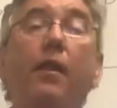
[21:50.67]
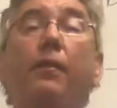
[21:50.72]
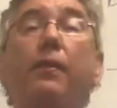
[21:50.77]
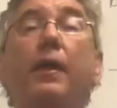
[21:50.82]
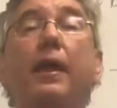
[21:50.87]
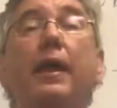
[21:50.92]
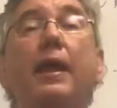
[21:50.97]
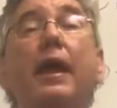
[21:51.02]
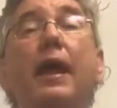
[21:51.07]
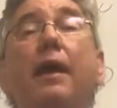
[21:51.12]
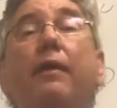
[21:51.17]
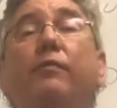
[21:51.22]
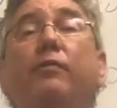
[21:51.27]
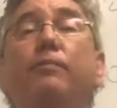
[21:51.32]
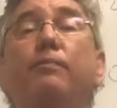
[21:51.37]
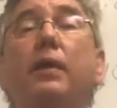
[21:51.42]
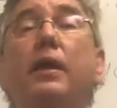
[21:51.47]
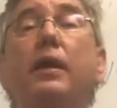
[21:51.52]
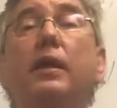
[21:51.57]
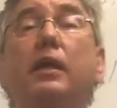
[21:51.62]
they have to
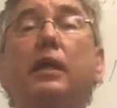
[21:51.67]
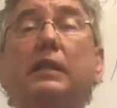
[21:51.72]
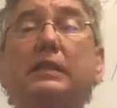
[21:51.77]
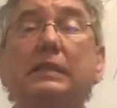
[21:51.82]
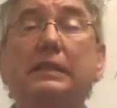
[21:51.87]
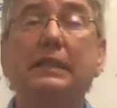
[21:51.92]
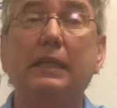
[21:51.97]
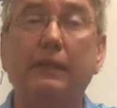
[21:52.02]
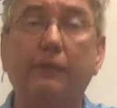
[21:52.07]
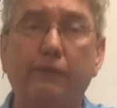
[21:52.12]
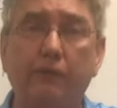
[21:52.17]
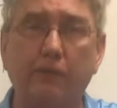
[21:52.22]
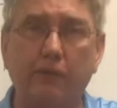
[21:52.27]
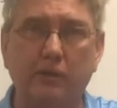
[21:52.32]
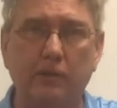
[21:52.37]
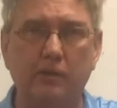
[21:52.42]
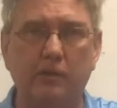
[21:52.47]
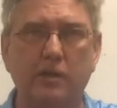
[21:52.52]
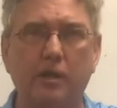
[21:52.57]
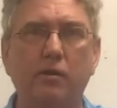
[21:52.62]
make a
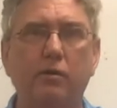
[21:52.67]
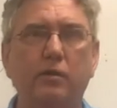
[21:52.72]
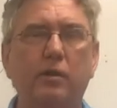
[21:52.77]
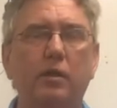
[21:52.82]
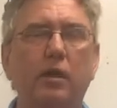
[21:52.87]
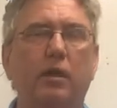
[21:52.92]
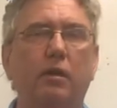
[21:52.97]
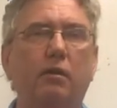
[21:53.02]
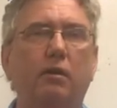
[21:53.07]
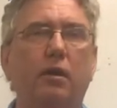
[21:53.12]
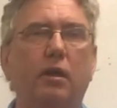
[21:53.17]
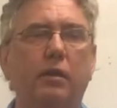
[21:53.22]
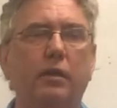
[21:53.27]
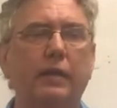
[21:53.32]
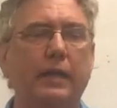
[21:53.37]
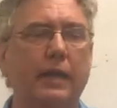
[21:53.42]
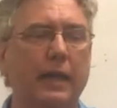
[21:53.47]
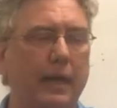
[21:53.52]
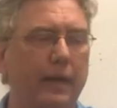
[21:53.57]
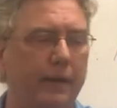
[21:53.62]
different tone color
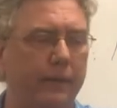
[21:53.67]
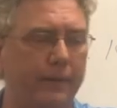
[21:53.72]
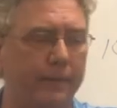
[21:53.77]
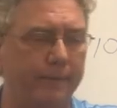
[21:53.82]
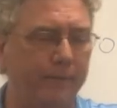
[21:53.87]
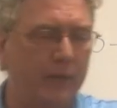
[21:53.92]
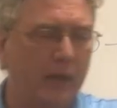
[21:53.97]
altogether.